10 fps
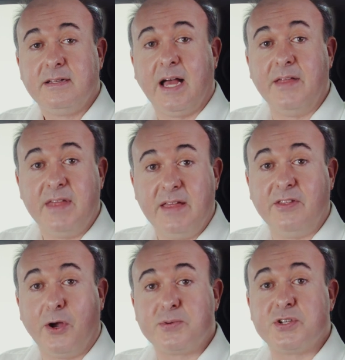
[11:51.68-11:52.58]
and then
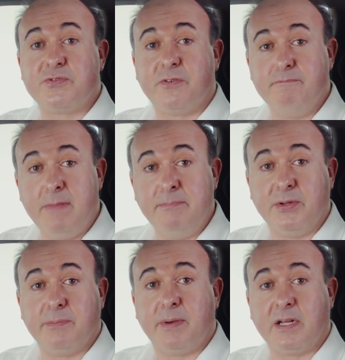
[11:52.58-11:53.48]
the option to remember
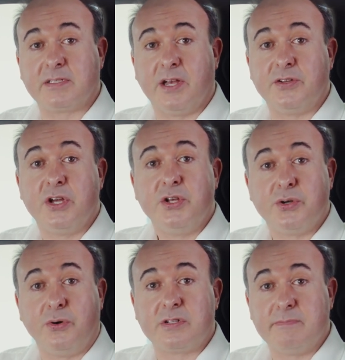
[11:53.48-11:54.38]
the passcode to
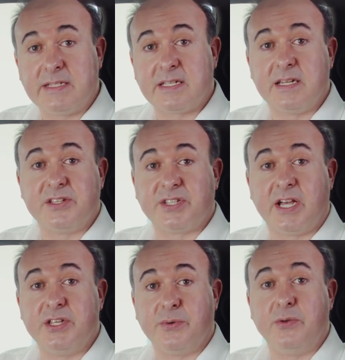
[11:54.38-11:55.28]
automatically
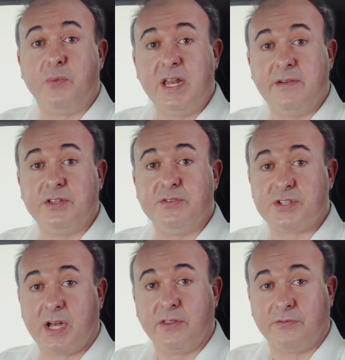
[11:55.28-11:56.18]
sign you in whenever you
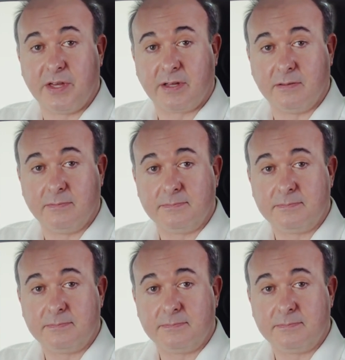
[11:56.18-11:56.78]
start the vehicle.